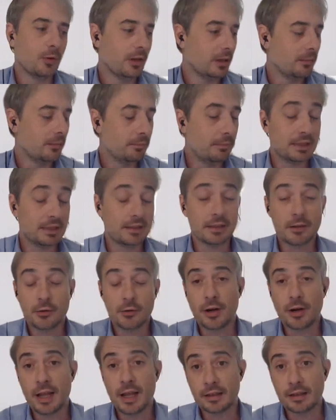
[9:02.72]
we better
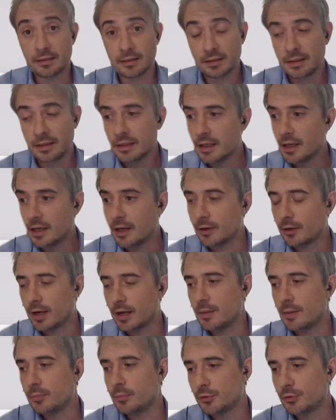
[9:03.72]
connect our
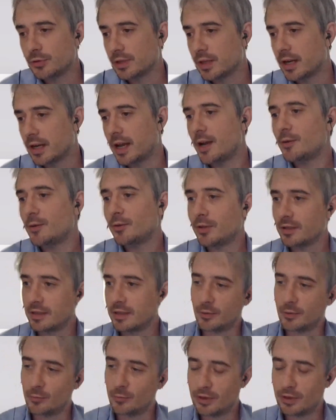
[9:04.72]
campuses, and how
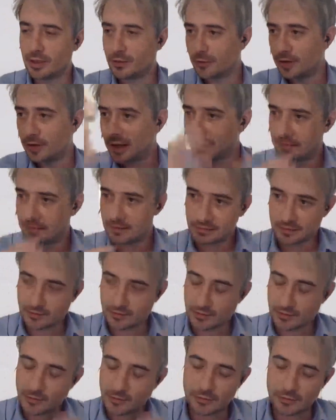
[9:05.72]
can we connect
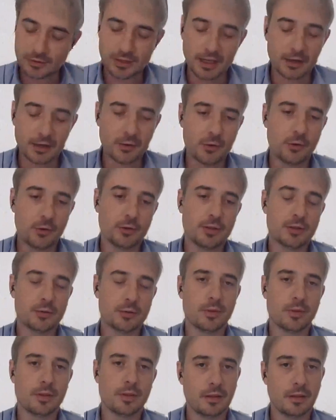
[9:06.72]
all stakeholders
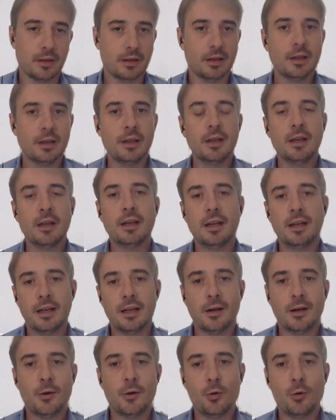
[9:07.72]
within the
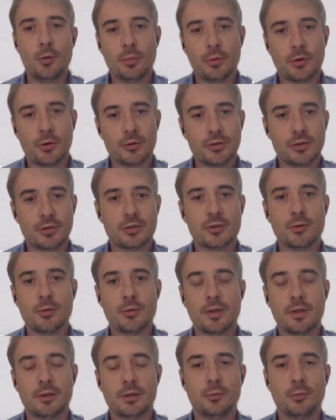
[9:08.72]
whole process,
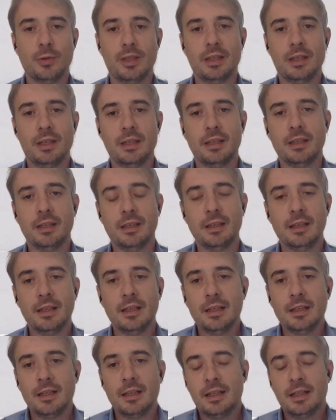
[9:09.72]
so that we
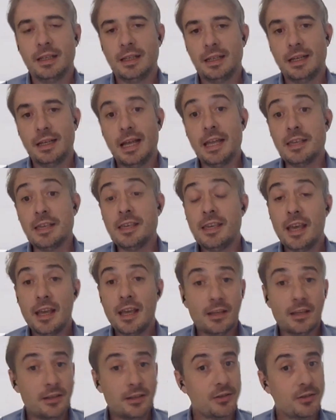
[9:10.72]

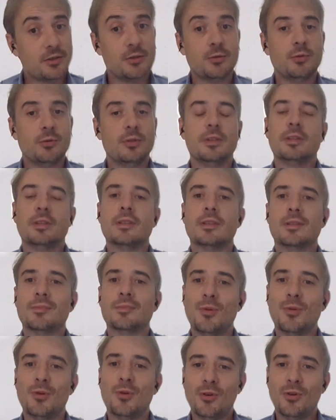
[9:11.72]
engage students
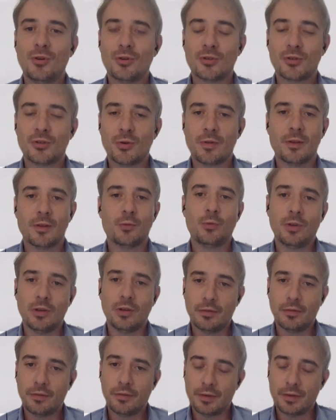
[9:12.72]
more, so that
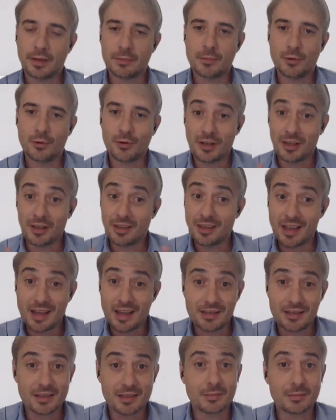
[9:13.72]
we offer a more
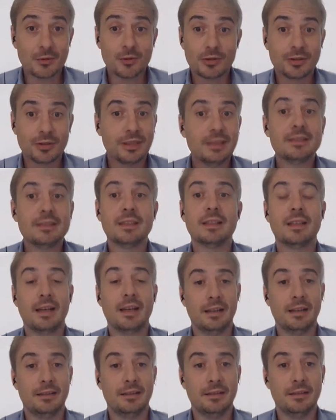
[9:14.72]
engaged, more
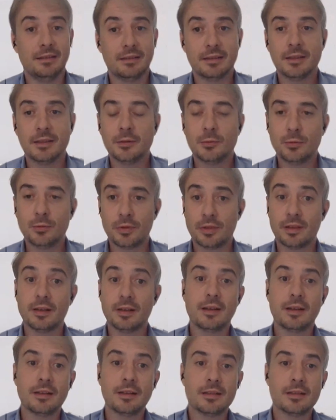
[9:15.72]
integrated, with
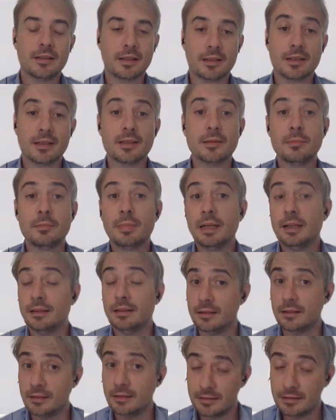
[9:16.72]
increased
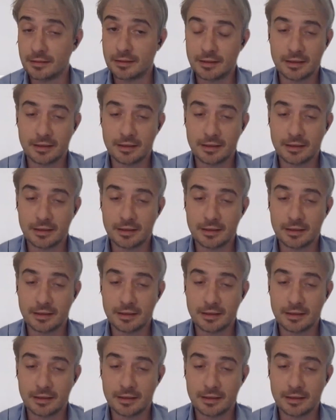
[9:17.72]
accessibility,